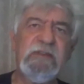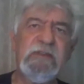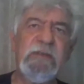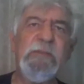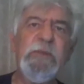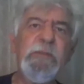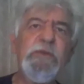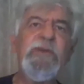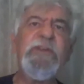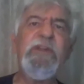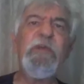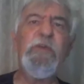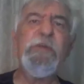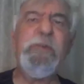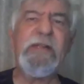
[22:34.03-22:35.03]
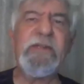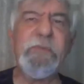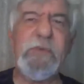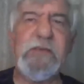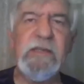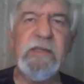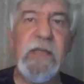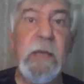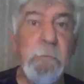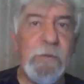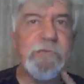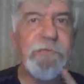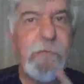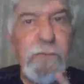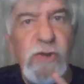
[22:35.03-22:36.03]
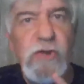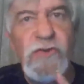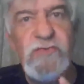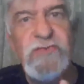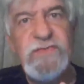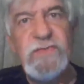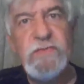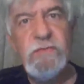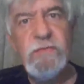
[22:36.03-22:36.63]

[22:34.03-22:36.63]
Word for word: We put in the word but quickly. But for those,